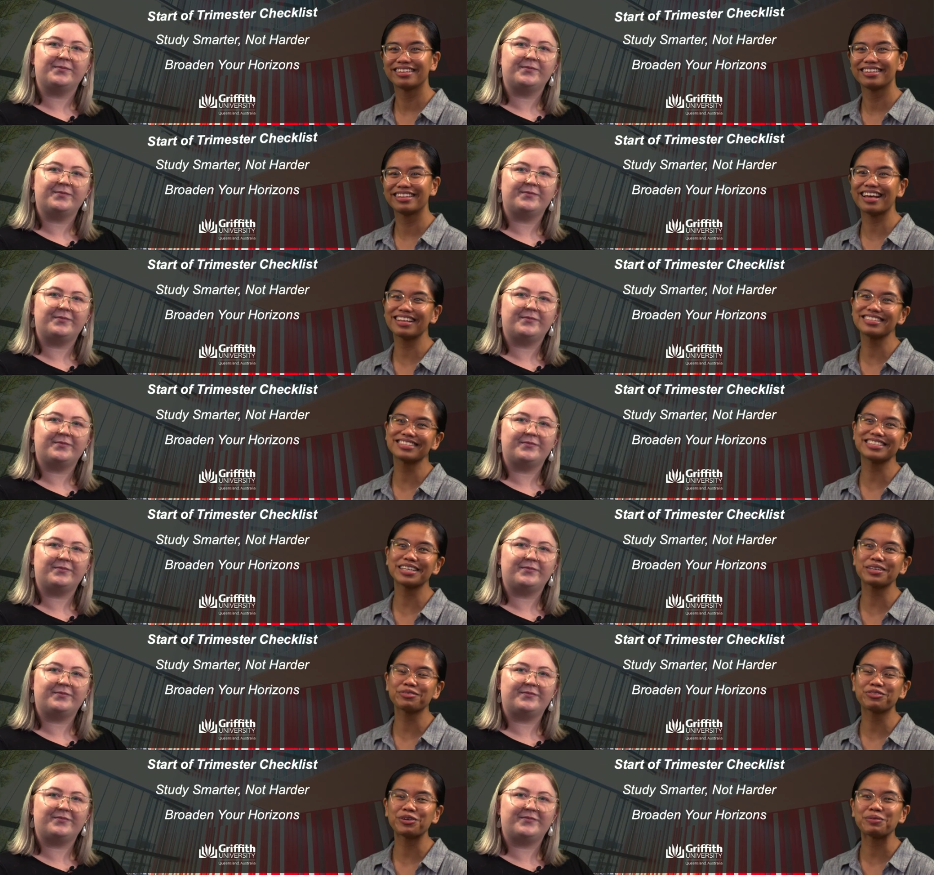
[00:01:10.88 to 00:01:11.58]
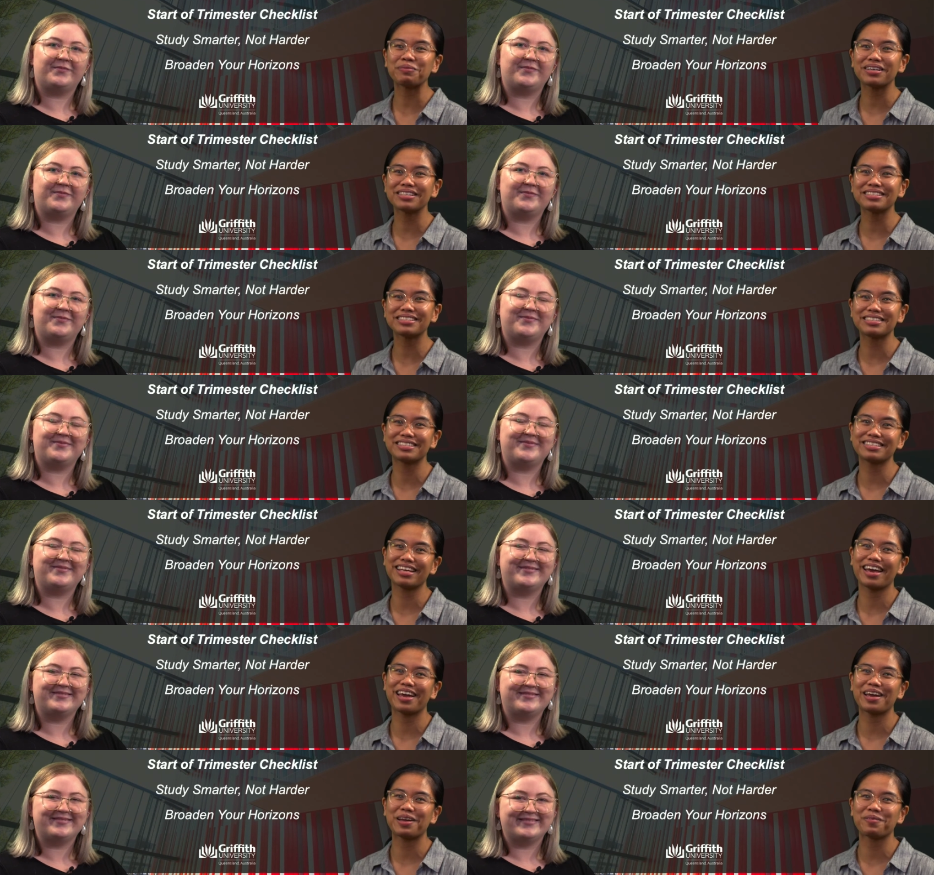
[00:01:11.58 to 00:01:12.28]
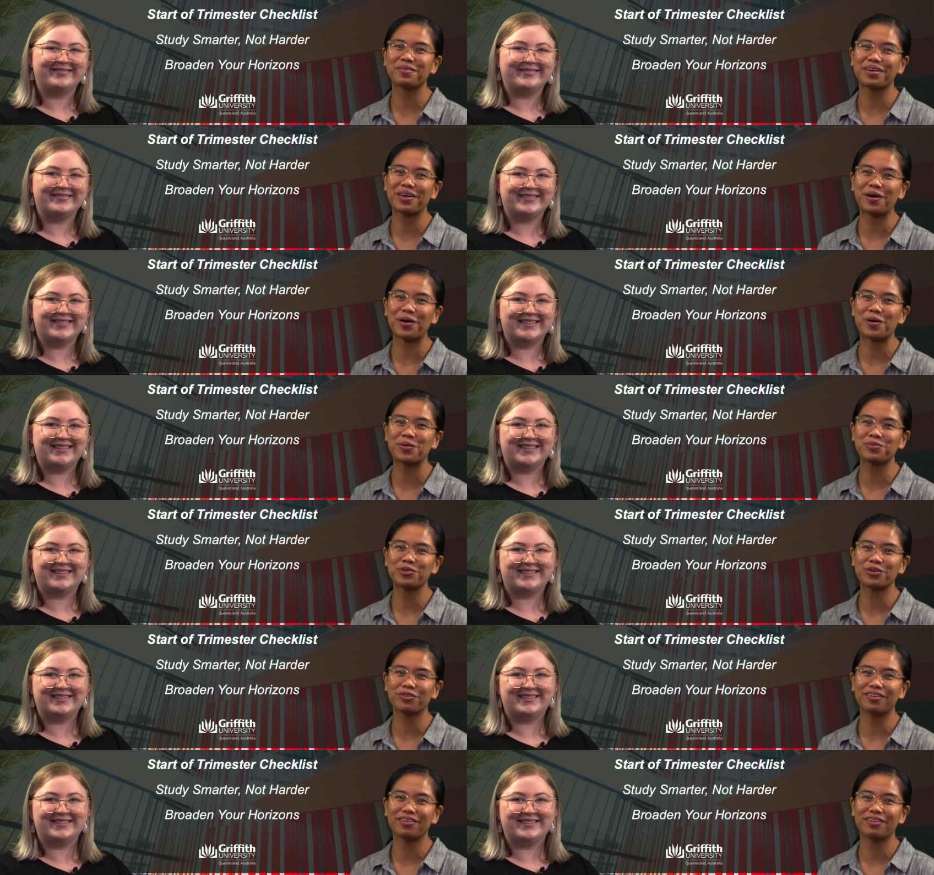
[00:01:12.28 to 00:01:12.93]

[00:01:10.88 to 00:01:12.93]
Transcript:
Speaker 1: That's it from us today. We hope you